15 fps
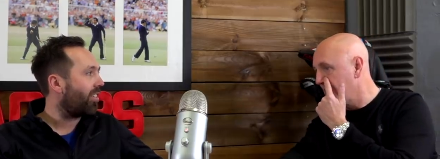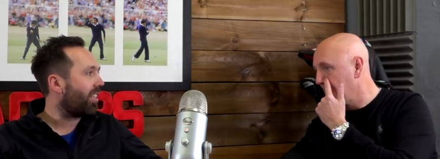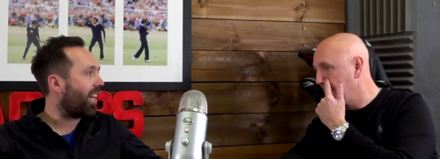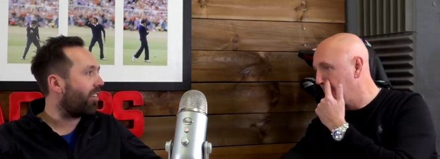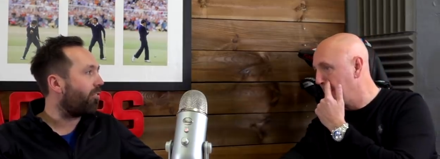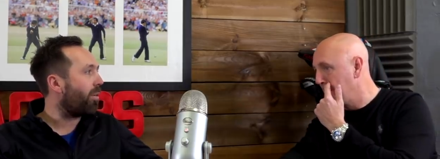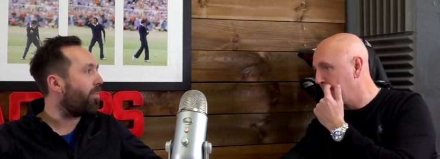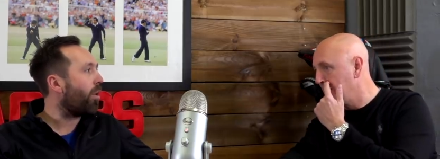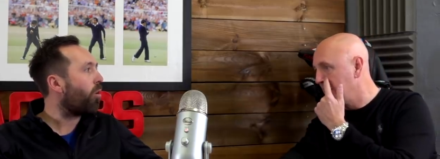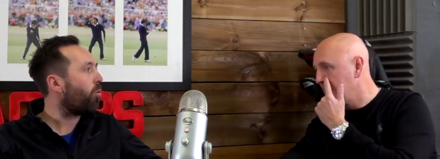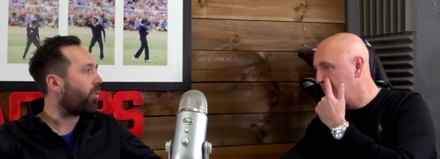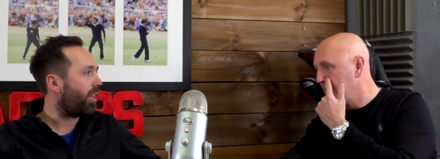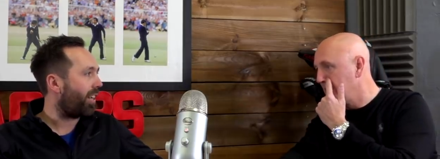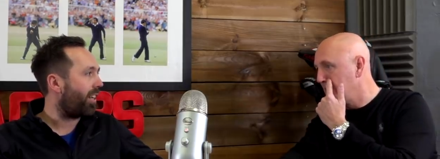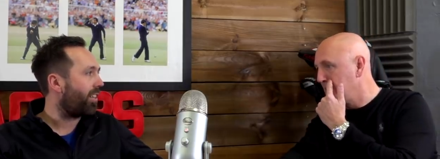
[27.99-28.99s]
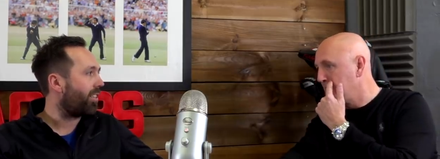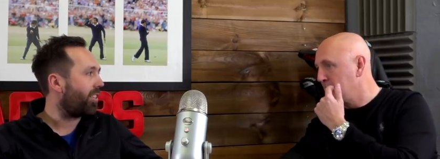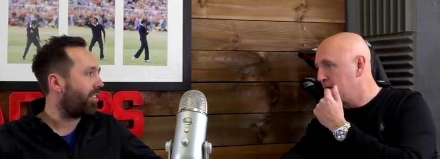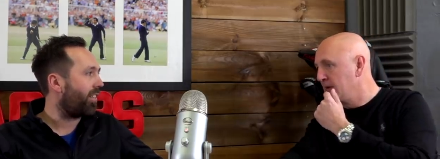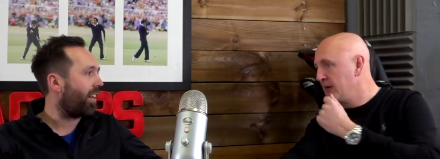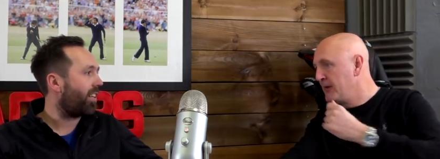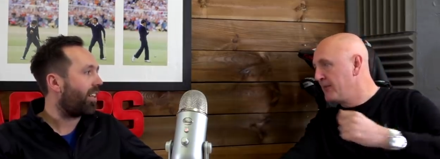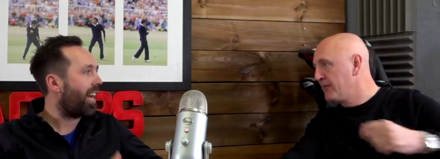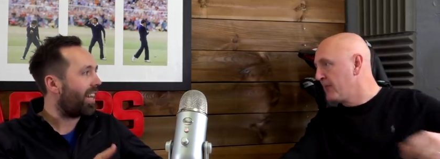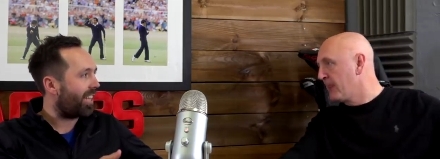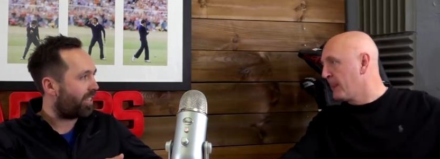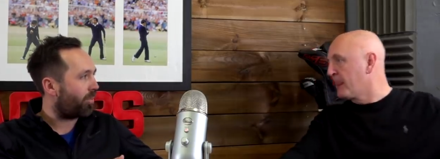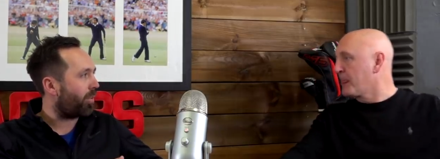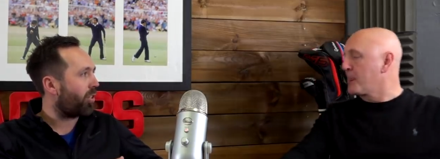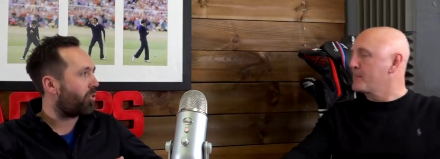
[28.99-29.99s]
Speaker 1: kind of remotely because you had
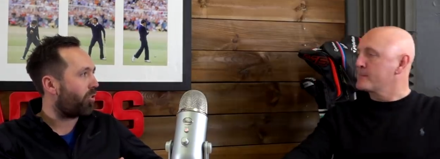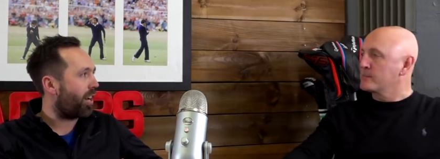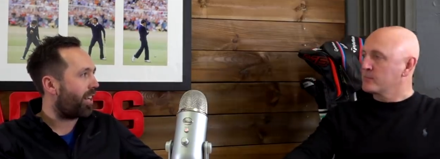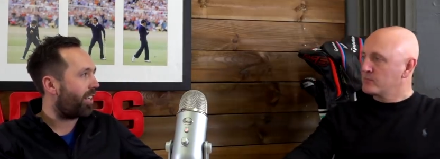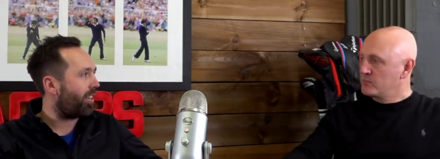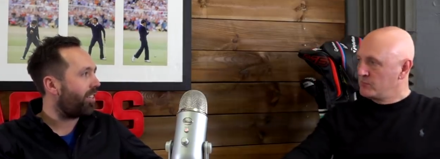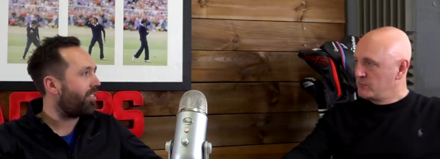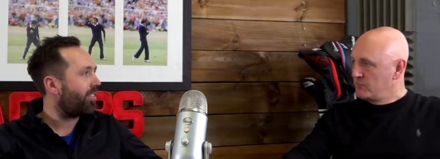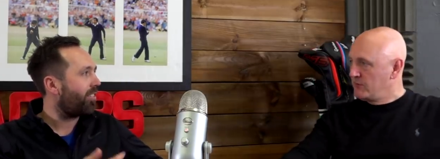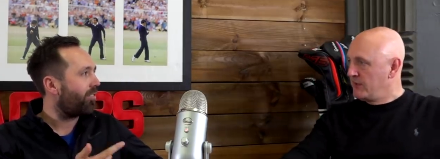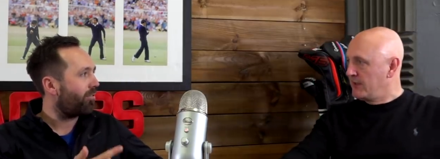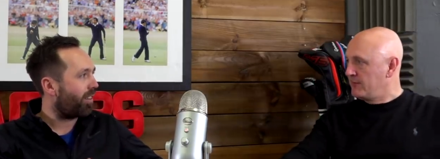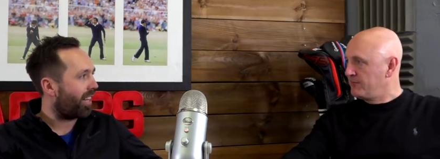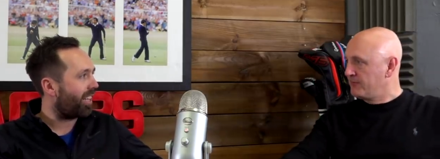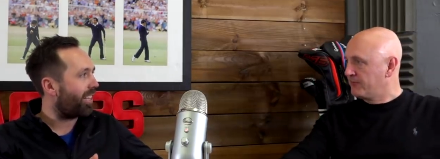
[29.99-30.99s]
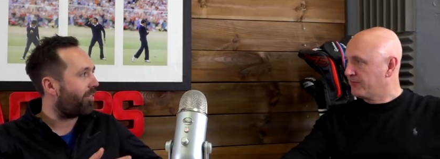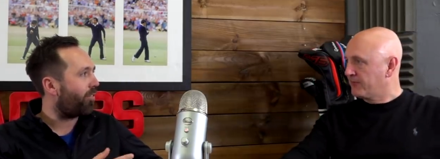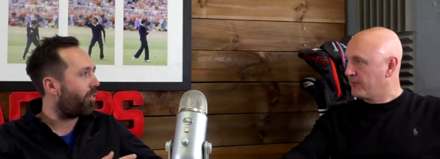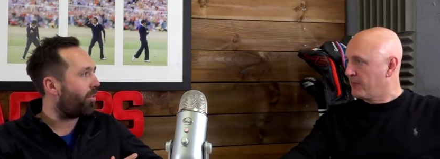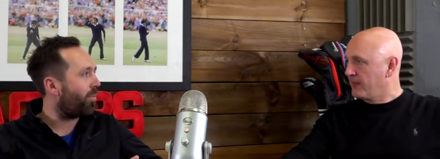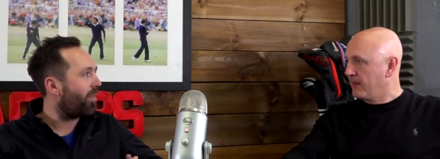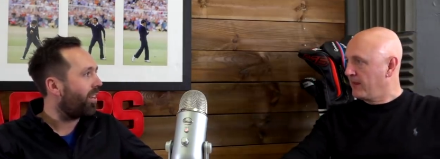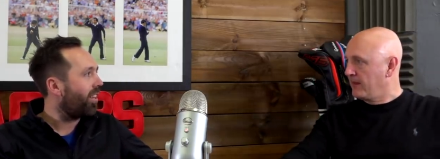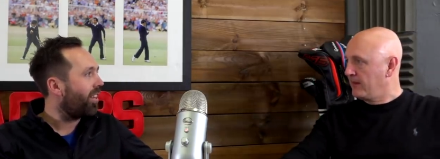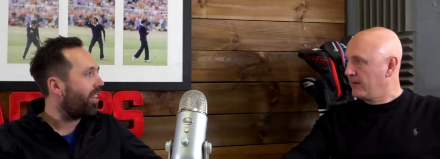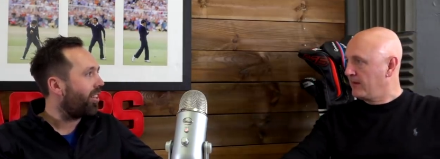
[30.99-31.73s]
Alex from Australia, yeah. Andy from